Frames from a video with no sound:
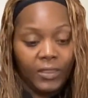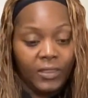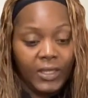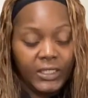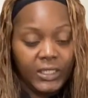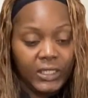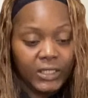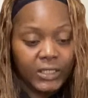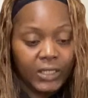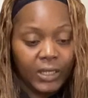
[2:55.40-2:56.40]
this
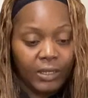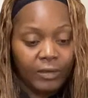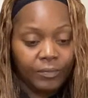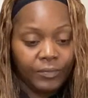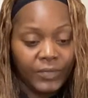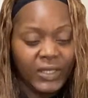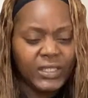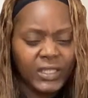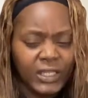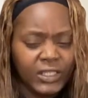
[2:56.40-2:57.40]
is um
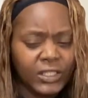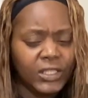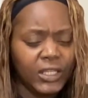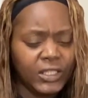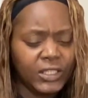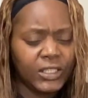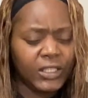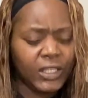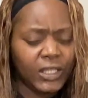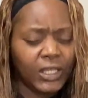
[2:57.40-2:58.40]
this is this
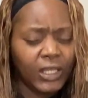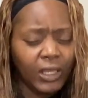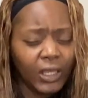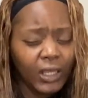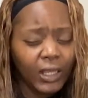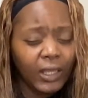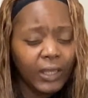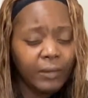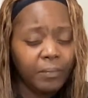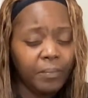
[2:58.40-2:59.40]

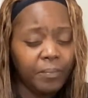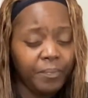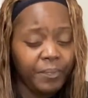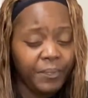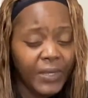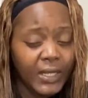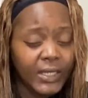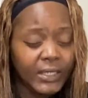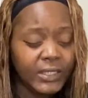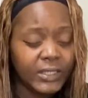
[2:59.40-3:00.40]
could
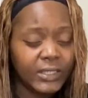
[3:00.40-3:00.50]
be